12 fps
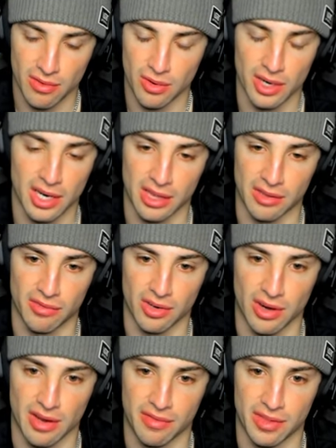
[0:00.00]
Or not the
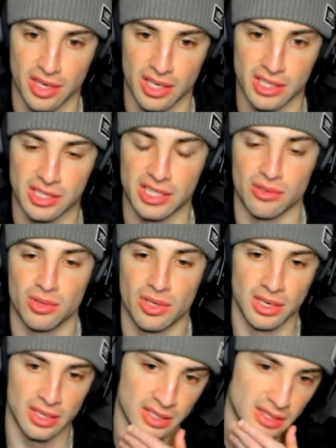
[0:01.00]
Farigiraf? the Incineroar?